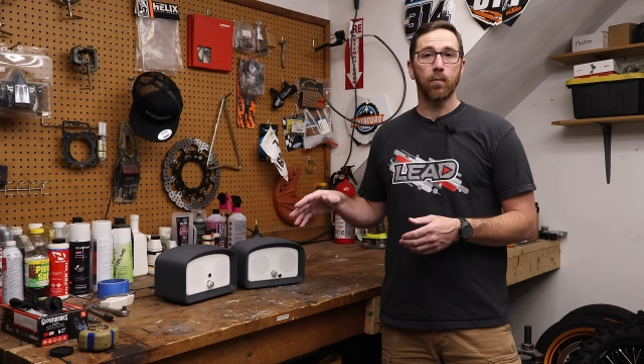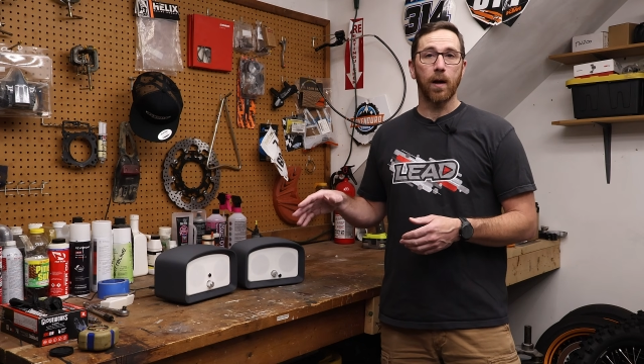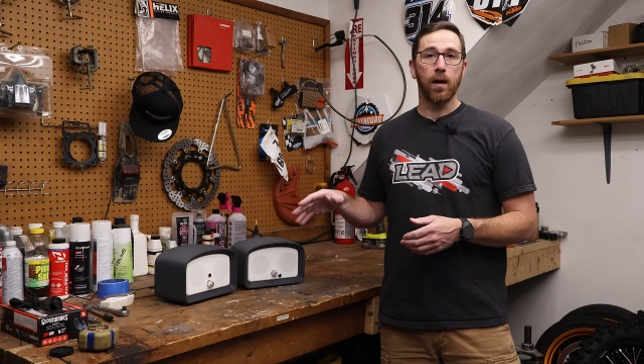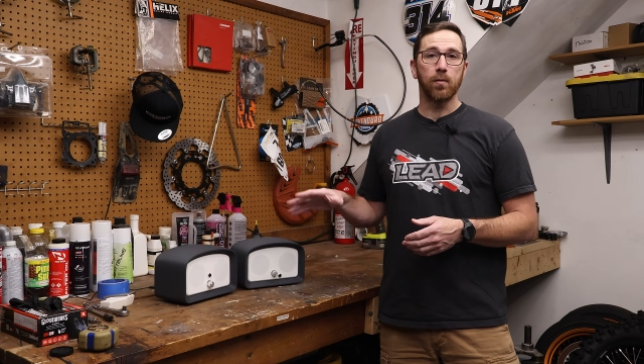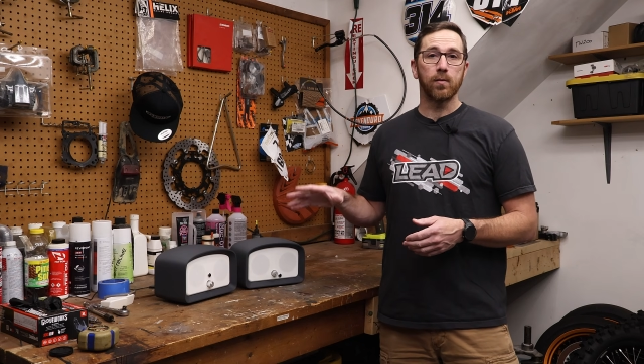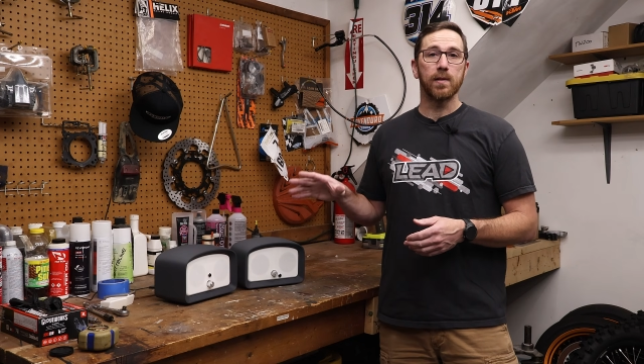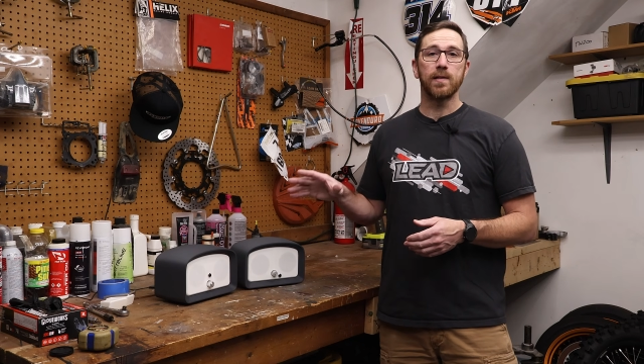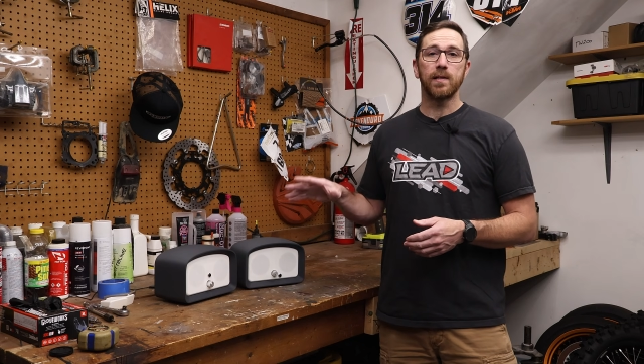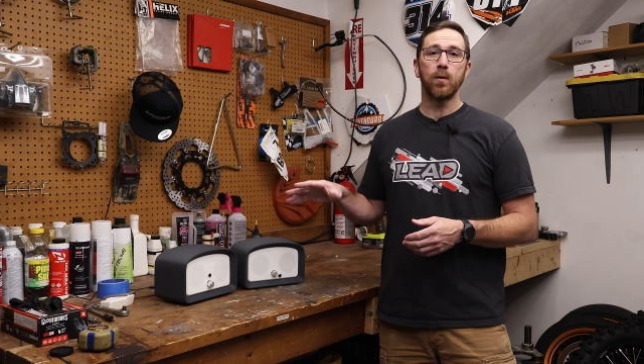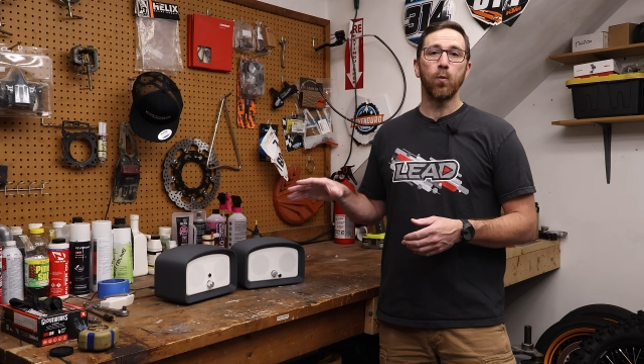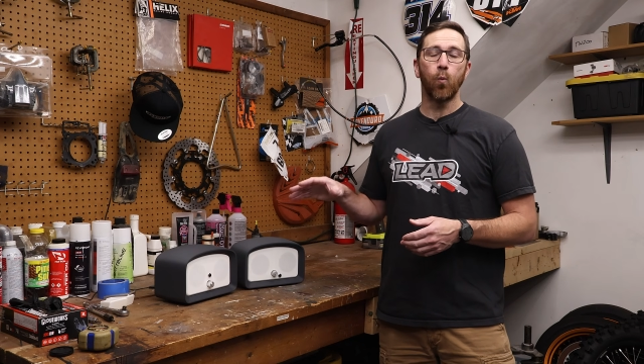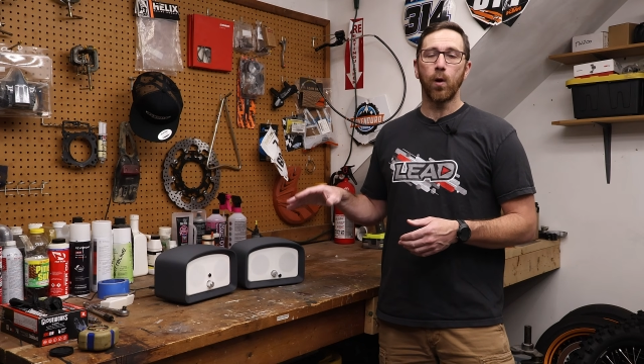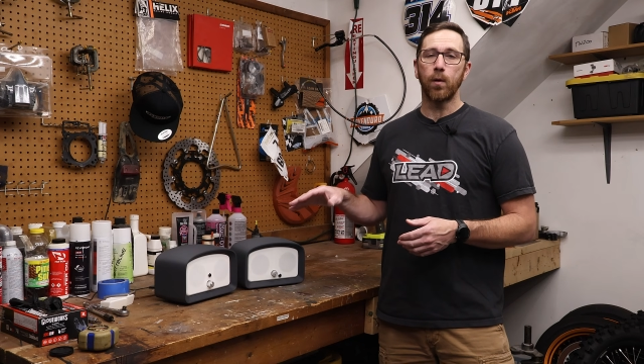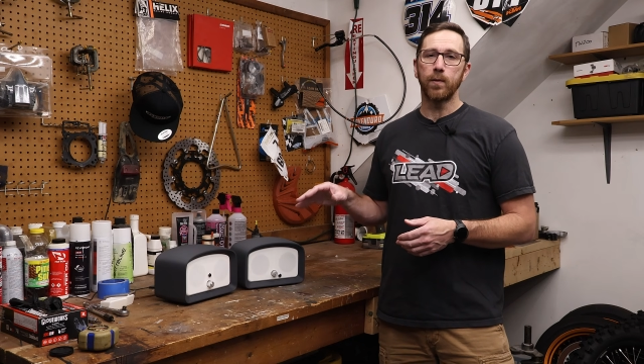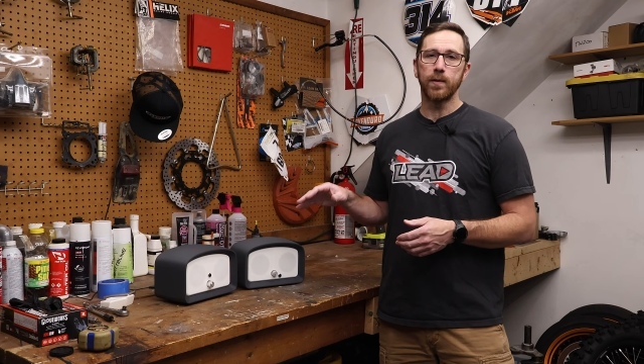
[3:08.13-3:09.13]
around to see
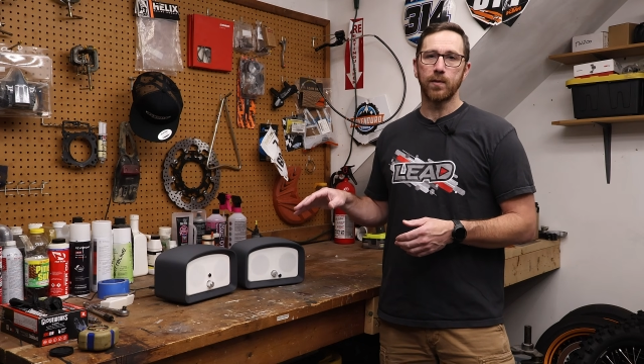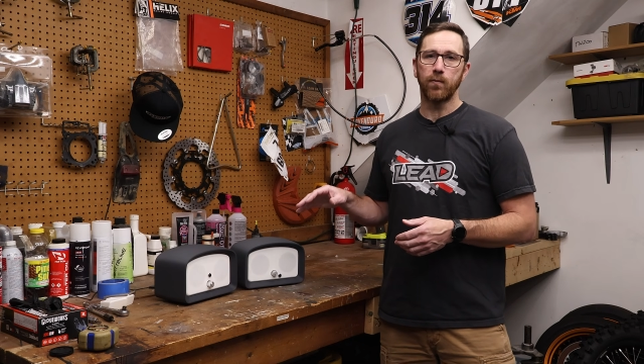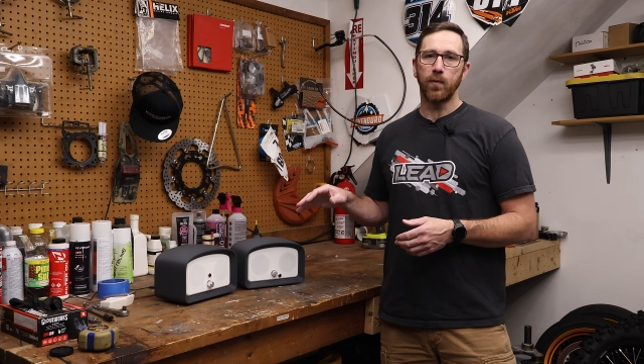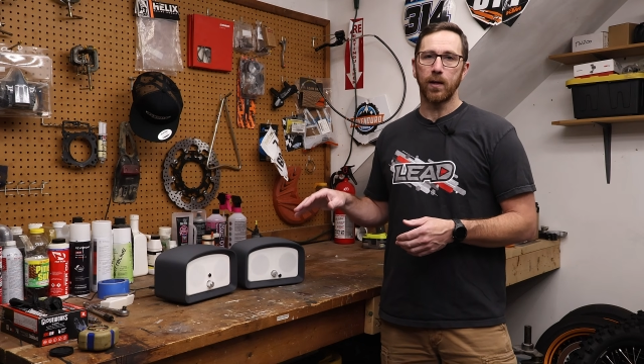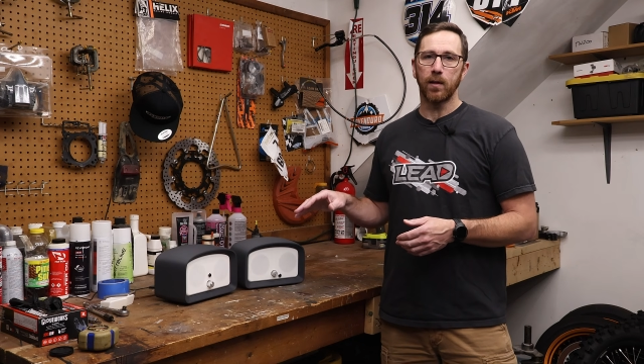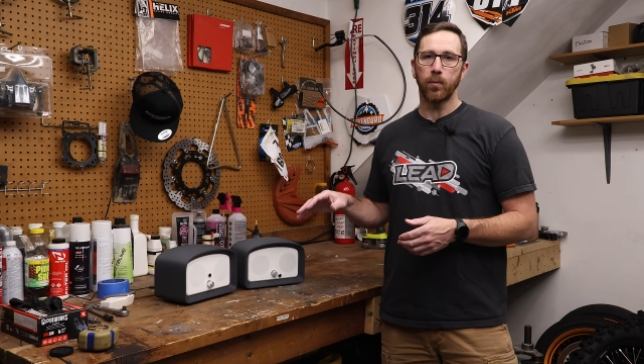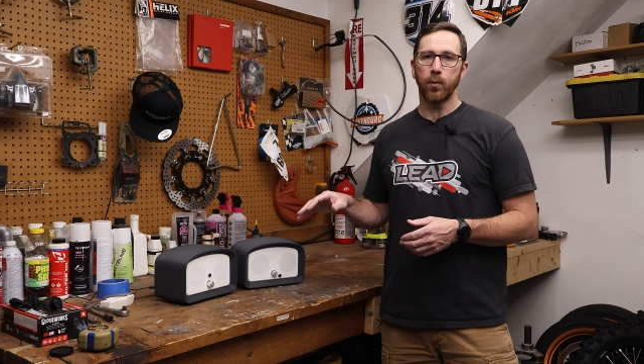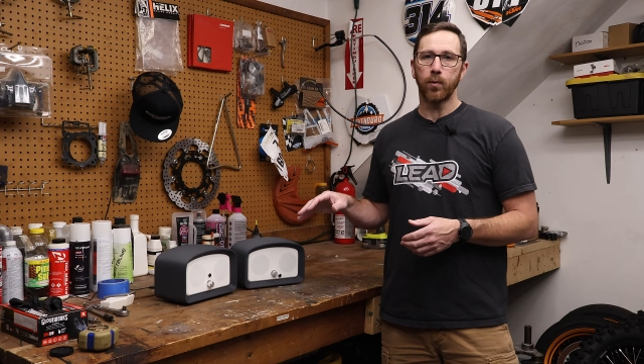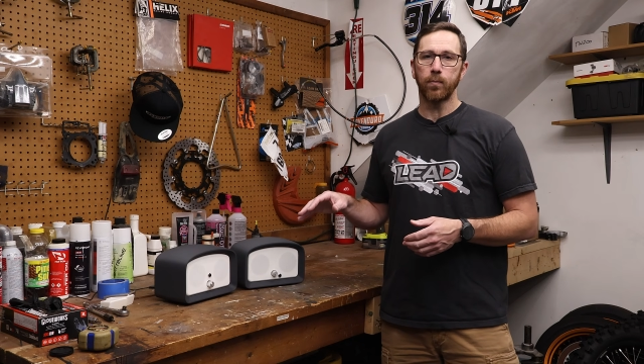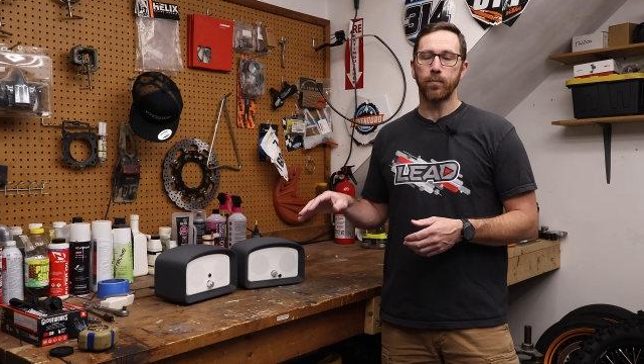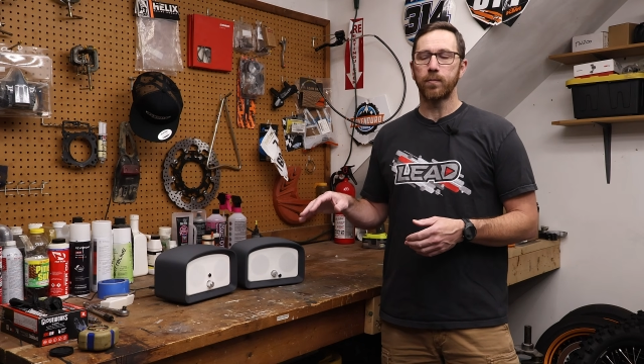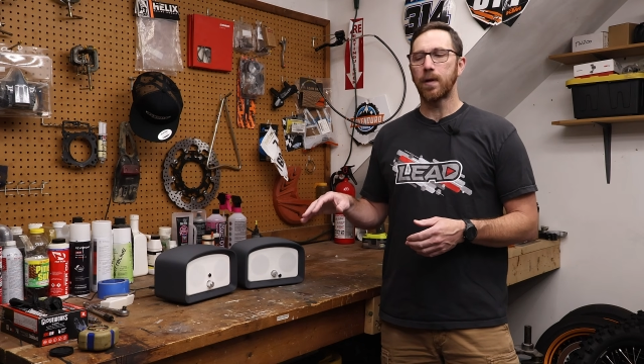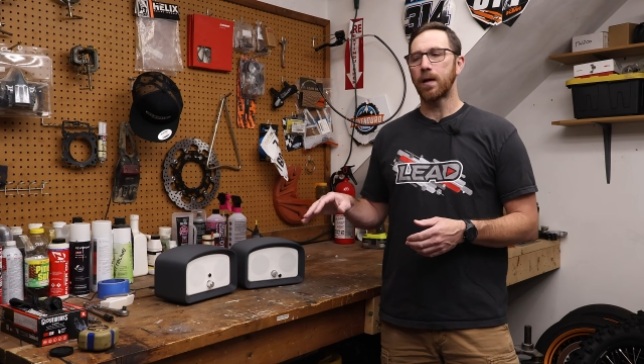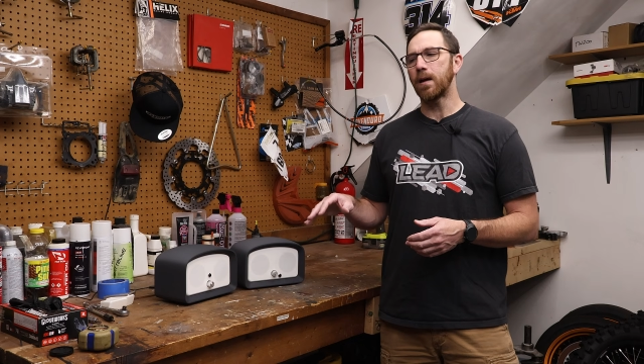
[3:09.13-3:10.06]
what was available.